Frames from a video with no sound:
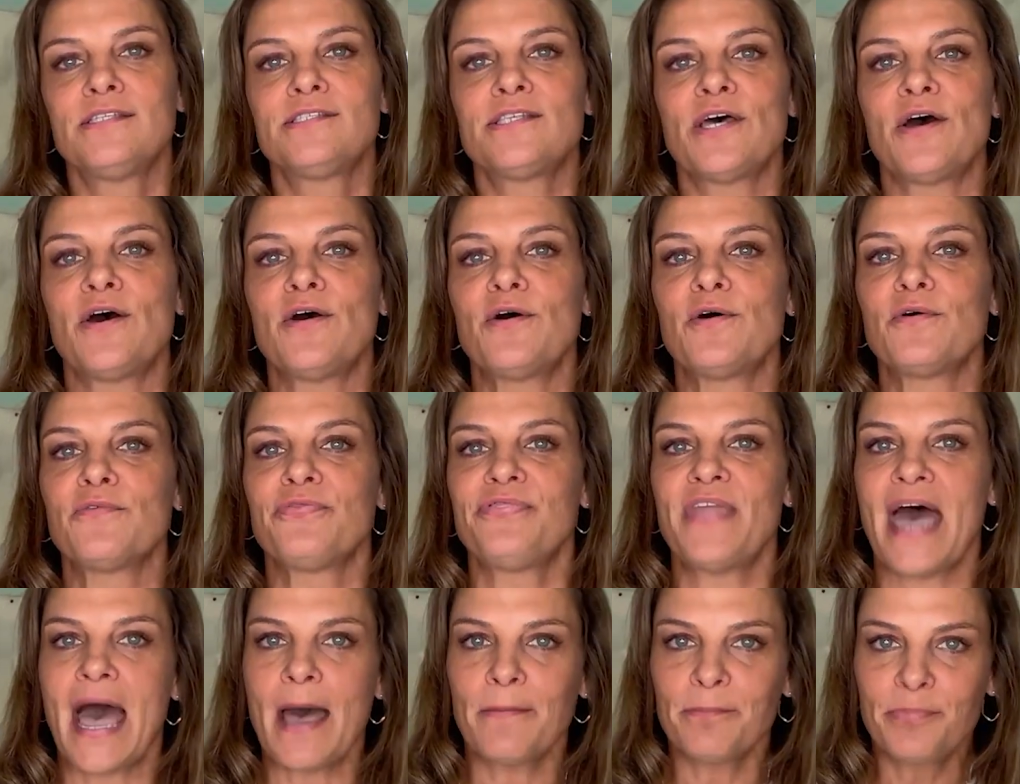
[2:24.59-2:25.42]
So
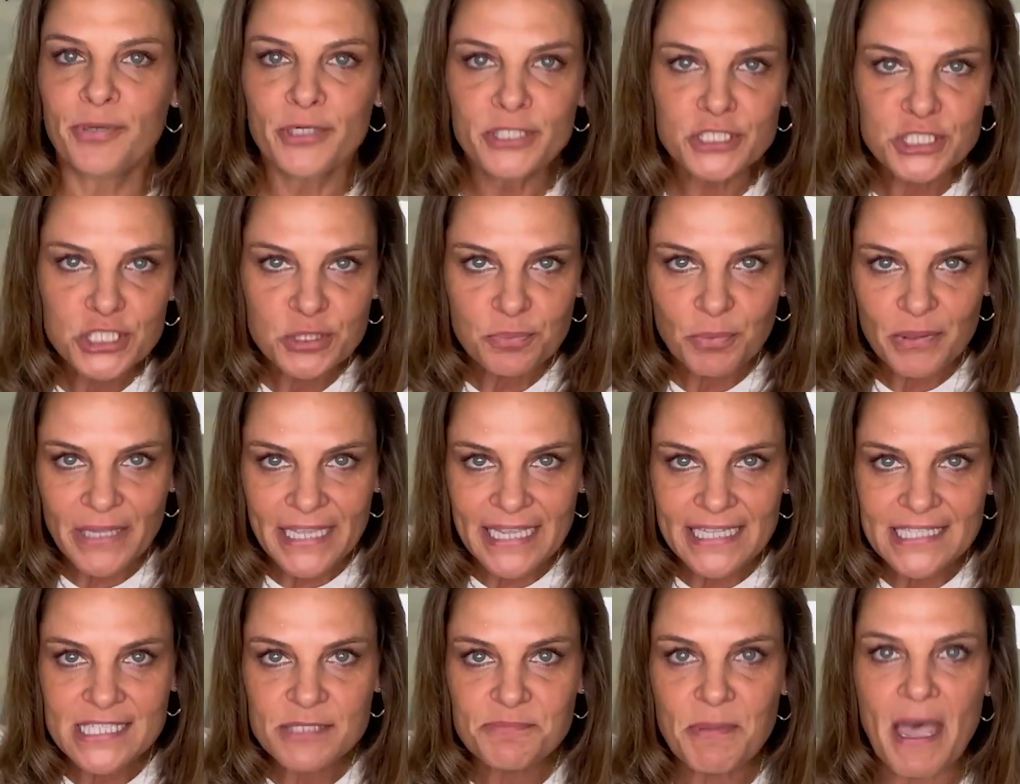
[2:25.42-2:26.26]
that pushed
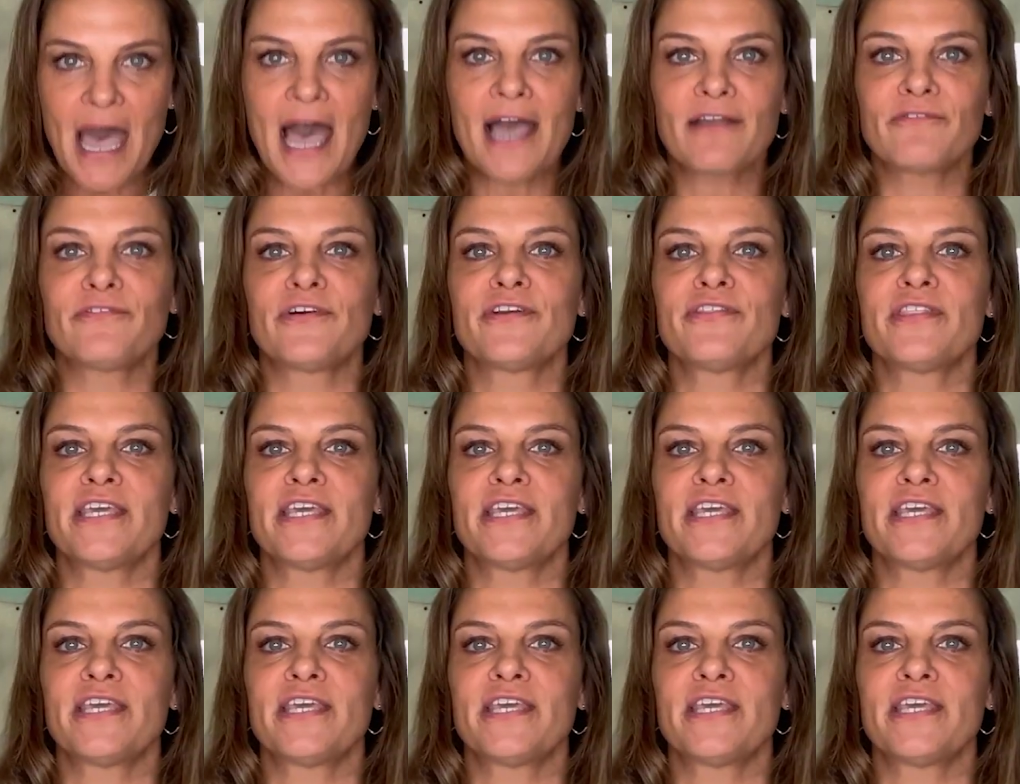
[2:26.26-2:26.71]
plans back for